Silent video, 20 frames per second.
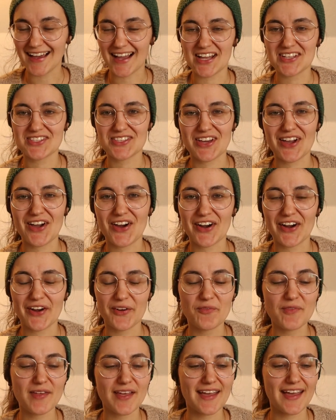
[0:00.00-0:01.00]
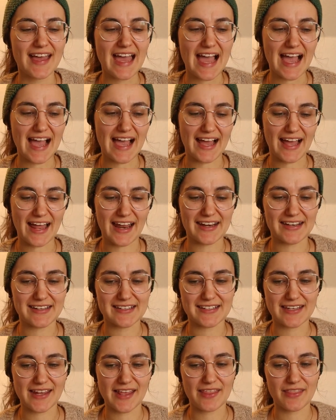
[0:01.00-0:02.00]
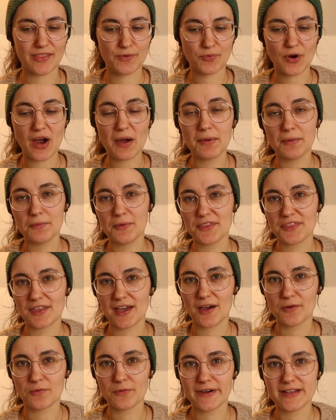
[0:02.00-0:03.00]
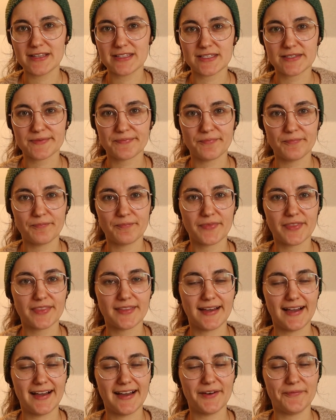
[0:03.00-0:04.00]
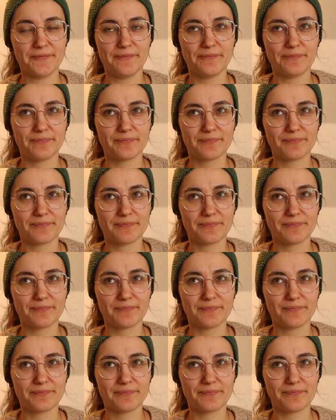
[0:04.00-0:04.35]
as they are. And the problem with that was that